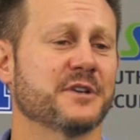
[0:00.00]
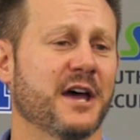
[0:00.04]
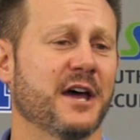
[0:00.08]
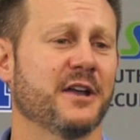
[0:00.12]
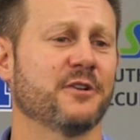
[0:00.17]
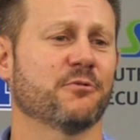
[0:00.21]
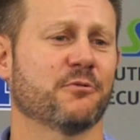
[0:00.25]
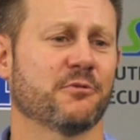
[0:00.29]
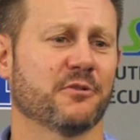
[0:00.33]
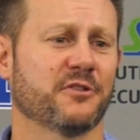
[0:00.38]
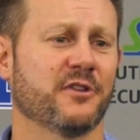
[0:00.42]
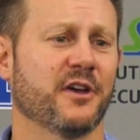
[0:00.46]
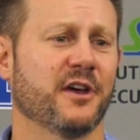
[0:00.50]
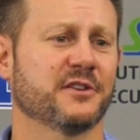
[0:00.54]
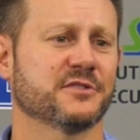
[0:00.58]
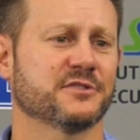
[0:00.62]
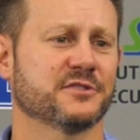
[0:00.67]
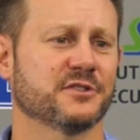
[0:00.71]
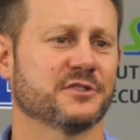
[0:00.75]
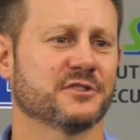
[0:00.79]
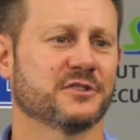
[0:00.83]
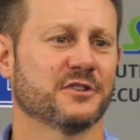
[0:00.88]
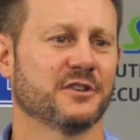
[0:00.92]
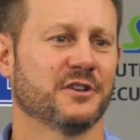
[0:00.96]
at North
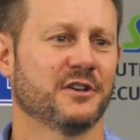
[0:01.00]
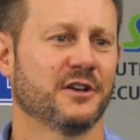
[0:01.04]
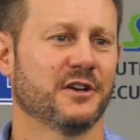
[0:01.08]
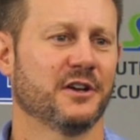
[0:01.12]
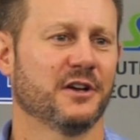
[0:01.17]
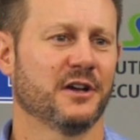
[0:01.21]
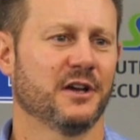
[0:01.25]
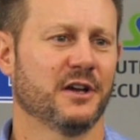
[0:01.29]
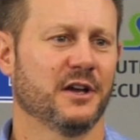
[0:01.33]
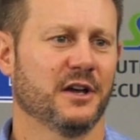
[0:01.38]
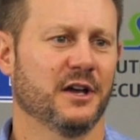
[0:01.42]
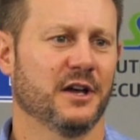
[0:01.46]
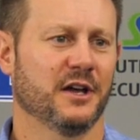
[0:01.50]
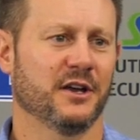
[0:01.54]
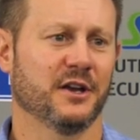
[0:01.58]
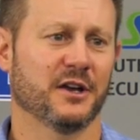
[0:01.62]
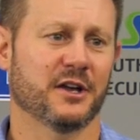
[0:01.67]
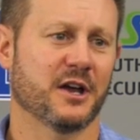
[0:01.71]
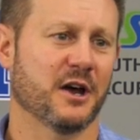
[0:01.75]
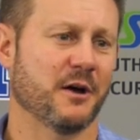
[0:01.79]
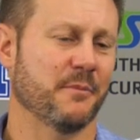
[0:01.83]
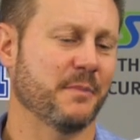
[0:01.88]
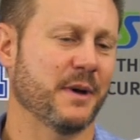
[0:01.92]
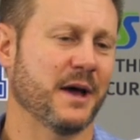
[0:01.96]
Texas. And
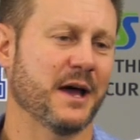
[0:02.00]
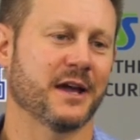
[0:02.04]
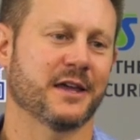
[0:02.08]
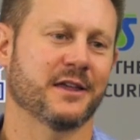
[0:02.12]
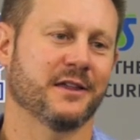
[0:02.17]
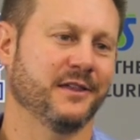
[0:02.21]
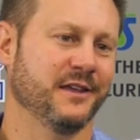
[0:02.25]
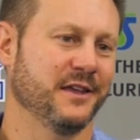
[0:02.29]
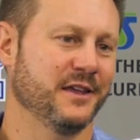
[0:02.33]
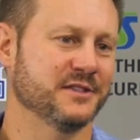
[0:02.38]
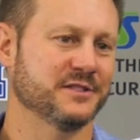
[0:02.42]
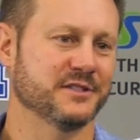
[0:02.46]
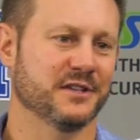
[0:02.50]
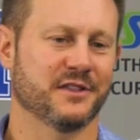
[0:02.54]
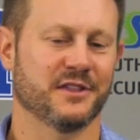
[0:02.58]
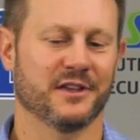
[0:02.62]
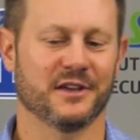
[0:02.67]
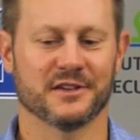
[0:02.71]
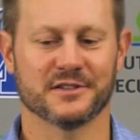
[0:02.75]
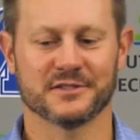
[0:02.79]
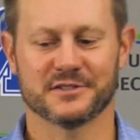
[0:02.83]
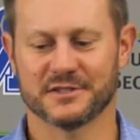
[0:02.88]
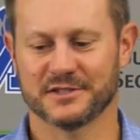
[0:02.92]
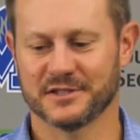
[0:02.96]
to come back, and the easy
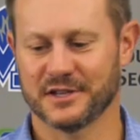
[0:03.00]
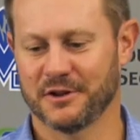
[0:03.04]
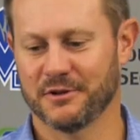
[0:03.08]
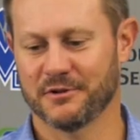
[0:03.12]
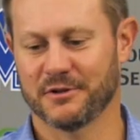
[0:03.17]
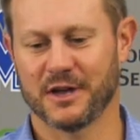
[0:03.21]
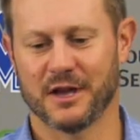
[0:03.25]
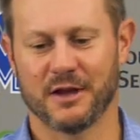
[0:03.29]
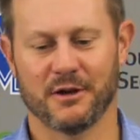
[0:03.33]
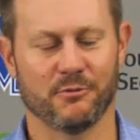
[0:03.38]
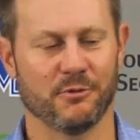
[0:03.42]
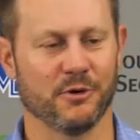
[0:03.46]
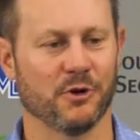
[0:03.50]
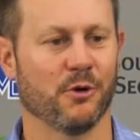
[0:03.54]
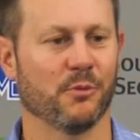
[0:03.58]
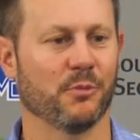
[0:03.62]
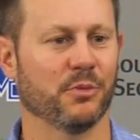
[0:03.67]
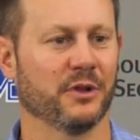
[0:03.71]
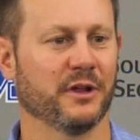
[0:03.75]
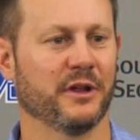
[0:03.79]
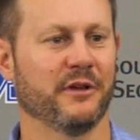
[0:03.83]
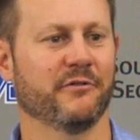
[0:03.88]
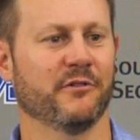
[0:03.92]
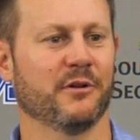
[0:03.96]
thing is to say, okay, we don't
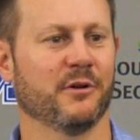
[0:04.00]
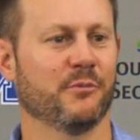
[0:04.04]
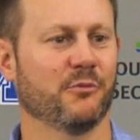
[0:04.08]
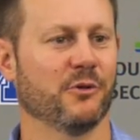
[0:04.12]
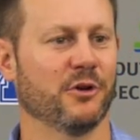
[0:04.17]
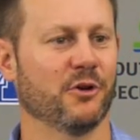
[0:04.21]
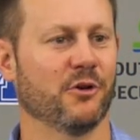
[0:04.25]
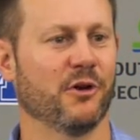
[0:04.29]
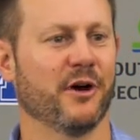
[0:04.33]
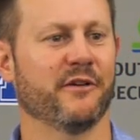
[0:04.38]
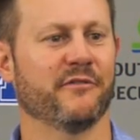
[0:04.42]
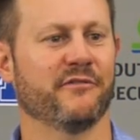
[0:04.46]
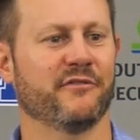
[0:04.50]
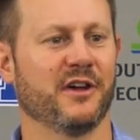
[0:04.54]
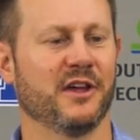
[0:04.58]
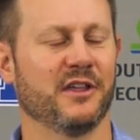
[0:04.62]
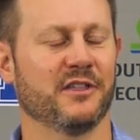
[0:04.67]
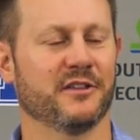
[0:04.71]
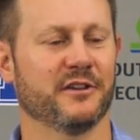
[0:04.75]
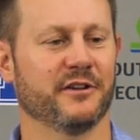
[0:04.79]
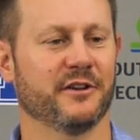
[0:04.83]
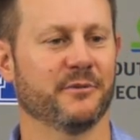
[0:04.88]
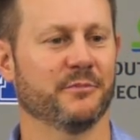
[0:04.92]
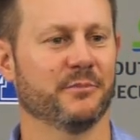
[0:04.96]
believe in them, we don't have
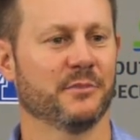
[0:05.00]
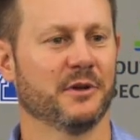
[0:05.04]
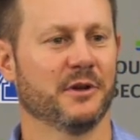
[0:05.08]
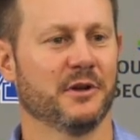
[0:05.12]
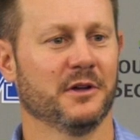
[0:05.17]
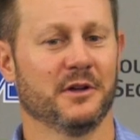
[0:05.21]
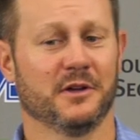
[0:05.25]
faith in them.